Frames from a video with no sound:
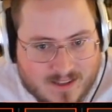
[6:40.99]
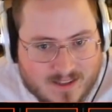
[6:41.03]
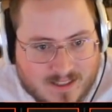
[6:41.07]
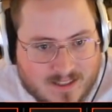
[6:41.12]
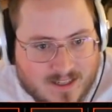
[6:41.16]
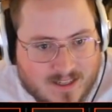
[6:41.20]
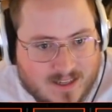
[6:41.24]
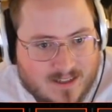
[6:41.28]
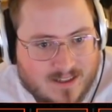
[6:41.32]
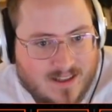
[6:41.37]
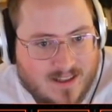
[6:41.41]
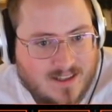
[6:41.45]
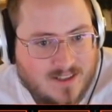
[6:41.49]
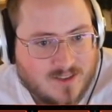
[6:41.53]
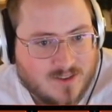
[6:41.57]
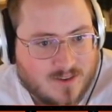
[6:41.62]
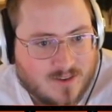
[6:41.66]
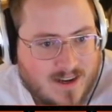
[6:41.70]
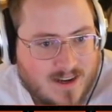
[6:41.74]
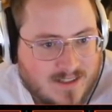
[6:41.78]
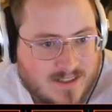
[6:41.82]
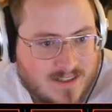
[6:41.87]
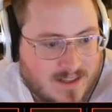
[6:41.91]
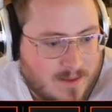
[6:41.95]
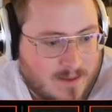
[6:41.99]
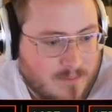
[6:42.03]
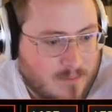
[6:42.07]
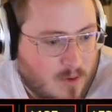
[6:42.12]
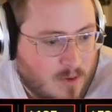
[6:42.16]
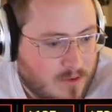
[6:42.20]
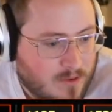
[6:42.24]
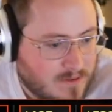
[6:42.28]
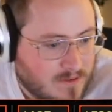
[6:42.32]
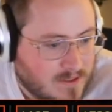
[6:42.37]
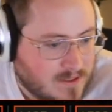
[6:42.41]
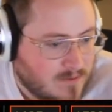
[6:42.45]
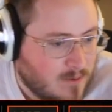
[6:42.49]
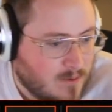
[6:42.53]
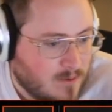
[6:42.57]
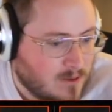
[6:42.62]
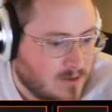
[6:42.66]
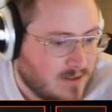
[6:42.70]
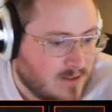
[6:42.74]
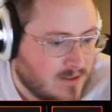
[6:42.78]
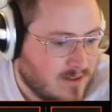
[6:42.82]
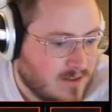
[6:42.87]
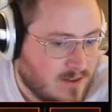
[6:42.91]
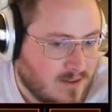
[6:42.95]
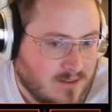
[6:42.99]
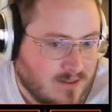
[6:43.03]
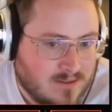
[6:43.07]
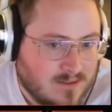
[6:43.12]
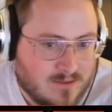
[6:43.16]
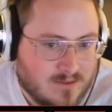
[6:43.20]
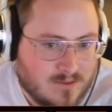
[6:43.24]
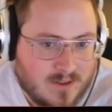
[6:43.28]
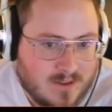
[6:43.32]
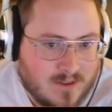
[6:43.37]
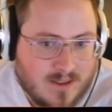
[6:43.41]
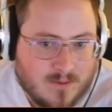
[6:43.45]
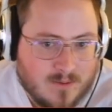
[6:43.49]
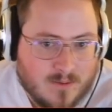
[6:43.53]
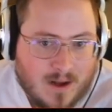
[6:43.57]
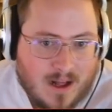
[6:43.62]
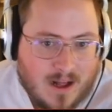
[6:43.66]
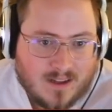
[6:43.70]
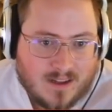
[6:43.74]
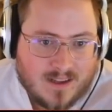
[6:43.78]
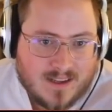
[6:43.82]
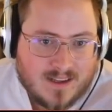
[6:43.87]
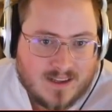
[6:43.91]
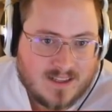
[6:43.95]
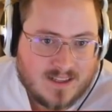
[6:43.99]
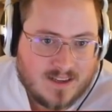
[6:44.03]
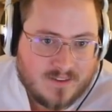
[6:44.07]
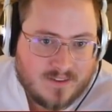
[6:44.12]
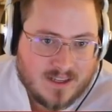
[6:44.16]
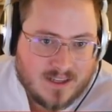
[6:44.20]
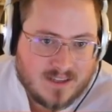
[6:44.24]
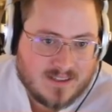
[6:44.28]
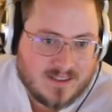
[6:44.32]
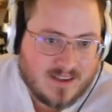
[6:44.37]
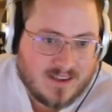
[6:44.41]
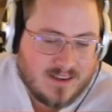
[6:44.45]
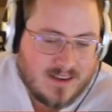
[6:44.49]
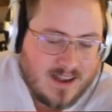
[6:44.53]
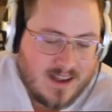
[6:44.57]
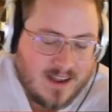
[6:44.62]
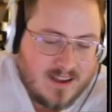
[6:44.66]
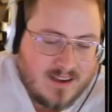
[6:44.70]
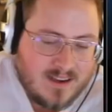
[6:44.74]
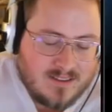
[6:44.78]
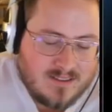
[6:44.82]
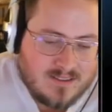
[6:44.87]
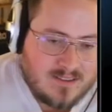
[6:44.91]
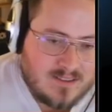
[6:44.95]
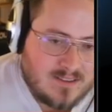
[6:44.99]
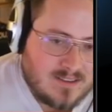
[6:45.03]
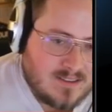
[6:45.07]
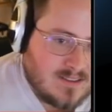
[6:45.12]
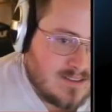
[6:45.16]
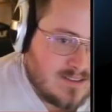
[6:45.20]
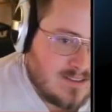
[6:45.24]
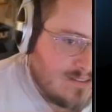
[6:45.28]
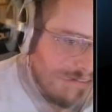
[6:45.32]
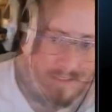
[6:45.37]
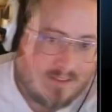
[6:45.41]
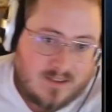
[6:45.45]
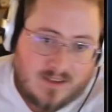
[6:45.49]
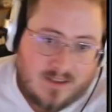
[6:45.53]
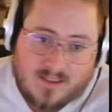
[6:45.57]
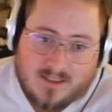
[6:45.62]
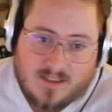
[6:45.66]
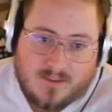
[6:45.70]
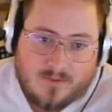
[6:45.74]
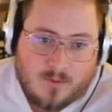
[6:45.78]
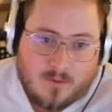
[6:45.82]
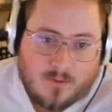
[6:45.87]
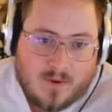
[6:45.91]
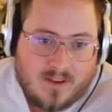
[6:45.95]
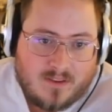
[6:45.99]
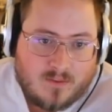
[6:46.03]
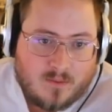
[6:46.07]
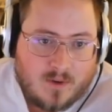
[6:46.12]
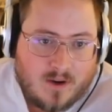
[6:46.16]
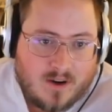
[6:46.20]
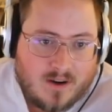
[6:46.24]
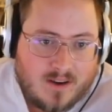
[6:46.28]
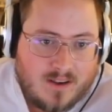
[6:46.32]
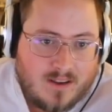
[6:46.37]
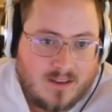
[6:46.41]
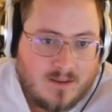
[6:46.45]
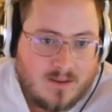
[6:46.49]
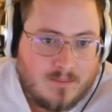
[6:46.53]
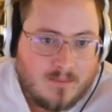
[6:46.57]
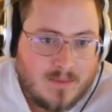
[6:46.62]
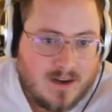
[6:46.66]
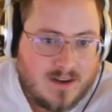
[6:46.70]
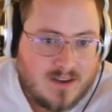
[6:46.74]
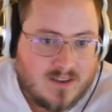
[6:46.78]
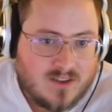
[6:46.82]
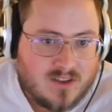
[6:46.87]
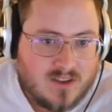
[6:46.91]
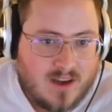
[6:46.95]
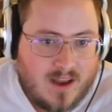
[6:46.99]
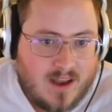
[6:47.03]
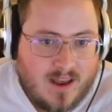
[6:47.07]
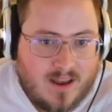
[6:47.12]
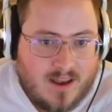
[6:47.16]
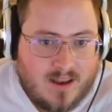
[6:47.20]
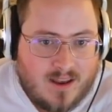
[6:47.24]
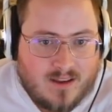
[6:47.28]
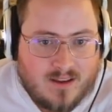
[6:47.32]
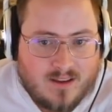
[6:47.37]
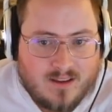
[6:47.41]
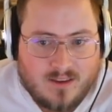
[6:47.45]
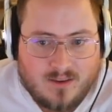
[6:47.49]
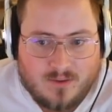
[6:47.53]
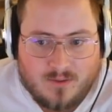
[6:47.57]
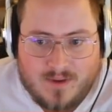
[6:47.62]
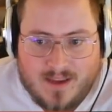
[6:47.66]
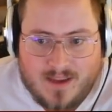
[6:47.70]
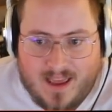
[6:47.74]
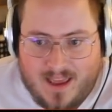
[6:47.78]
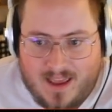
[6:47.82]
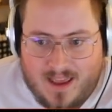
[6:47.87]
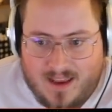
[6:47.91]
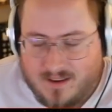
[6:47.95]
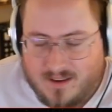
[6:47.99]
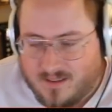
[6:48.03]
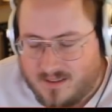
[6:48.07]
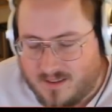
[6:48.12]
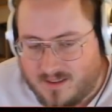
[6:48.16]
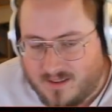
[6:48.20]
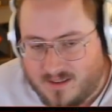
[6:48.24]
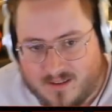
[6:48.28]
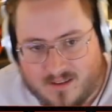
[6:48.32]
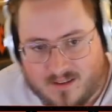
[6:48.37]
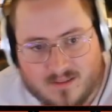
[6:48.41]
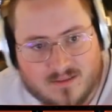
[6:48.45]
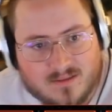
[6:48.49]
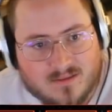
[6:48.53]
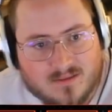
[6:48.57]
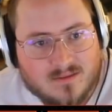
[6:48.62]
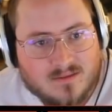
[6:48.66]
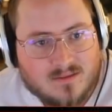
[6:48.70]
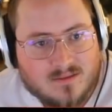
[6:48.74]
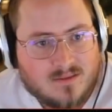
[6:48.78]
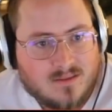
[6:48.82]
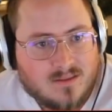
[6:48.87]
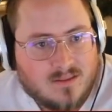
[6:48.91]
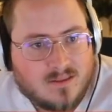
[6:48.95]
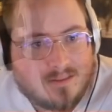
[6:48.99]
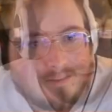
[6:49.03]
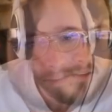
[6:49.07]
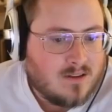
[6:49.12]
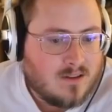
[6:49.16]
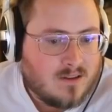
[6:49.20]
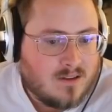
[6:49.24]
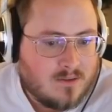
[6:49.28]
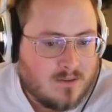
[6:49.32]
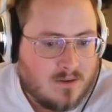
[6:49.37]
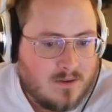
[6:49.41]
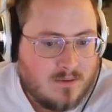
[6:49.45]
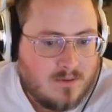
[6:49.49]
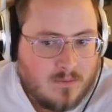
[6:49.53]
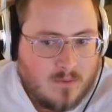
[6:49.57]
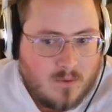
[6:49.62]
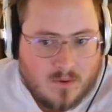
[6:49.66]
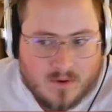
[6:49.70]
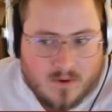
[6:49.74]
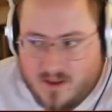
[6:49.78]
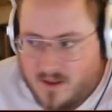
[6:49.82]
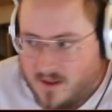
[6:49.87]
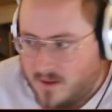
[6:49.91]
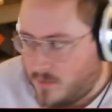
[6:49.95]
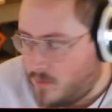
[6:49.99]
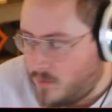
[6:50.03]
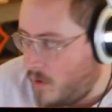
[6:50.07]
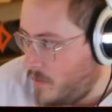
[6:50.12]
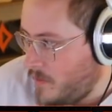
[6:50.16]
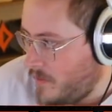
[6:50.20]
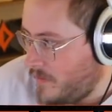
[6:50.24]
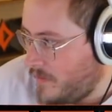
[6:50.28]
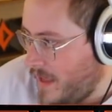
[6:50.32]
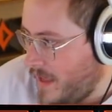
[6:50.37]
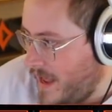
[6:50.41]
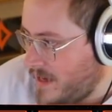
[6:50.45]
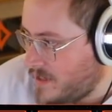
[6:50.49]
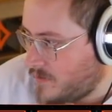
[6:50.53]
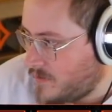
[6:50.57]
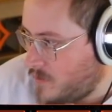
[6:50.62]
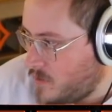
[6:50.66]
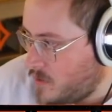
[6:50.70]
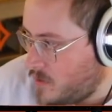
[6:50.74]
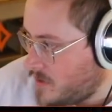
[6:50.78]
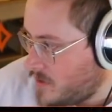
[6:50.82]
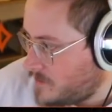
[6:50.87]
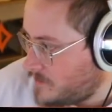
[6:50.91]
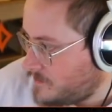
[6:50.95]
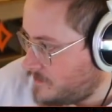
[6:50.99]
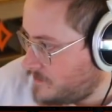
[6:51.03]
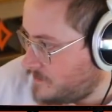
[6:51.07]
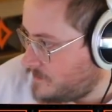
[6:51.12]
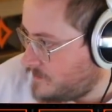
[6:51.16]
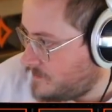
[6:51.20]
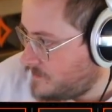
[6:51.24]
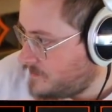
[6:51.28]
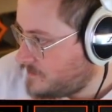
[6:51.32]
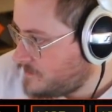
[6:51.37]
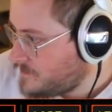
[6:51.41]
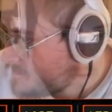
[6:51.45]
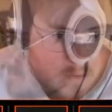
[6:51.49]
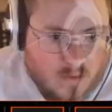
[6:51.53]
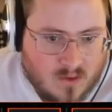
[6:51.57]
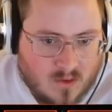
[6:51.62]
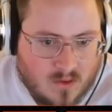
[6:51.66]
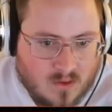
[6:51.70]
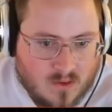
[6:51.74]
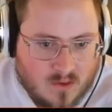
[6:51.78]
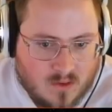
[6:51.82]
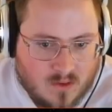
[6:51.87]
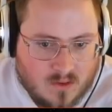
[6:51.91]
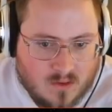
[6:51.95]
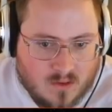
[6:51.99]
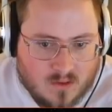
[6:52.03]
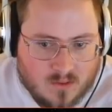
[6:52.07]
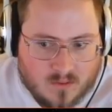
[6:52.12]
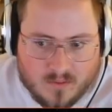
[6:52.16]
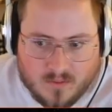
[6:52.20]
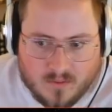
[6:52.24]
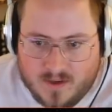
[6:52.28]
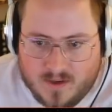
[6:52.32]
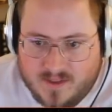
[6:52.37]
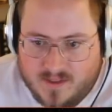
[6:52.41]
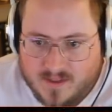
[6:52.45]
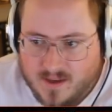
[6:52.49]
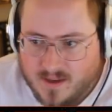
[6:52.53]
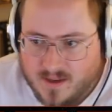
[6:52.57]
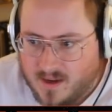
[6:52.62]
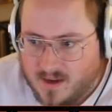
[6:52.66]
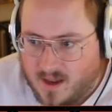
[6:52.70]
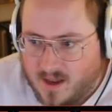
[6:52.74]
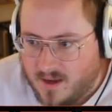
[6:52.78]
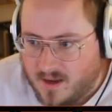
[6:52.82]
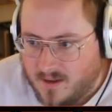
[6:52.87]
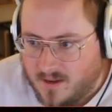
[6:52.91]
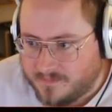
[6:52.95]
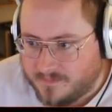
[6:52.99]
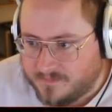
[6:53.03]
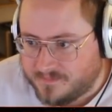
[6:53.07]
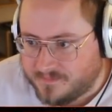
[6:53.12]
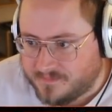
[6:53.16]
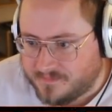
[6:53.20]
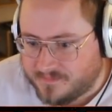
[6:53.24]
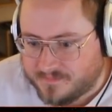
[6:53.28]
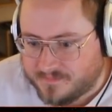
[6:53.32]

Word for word: That's that's crazy that both of us folded, you know? Really wild. A seven against king nine. A seven wins. We are in the money, chat. Three-handed. three forty is what we've cashed for. Raise king nine.